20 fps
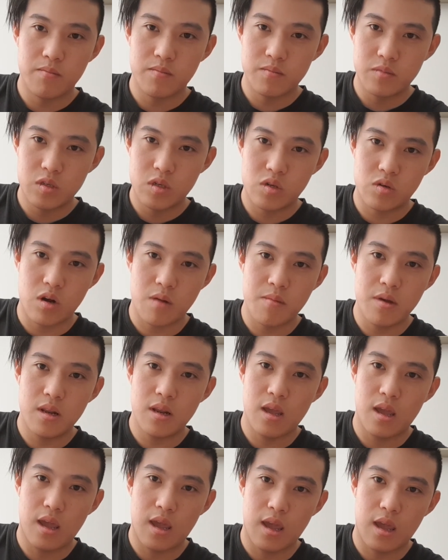strum it
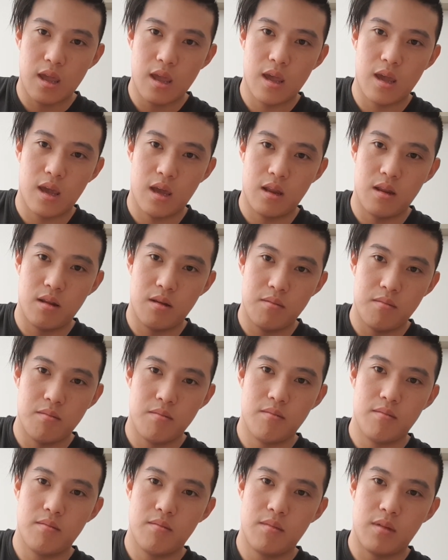and
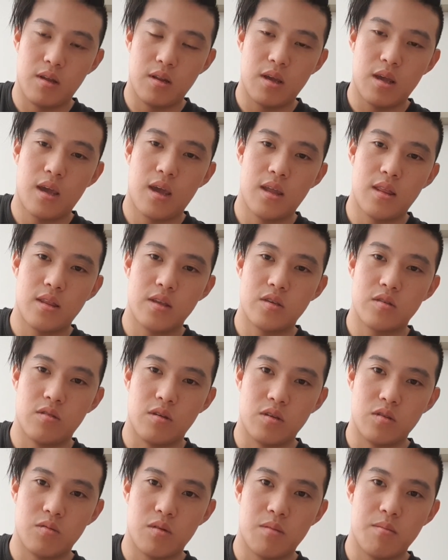hit the
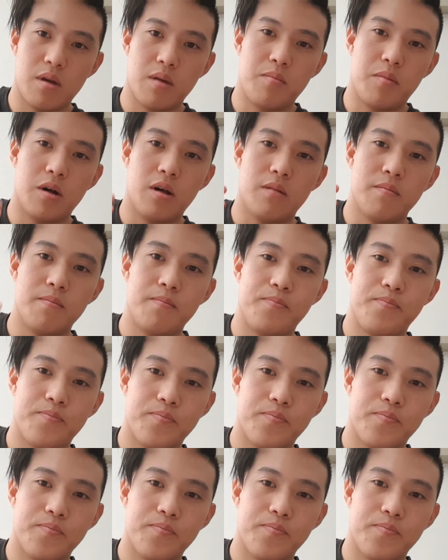strings with my palm.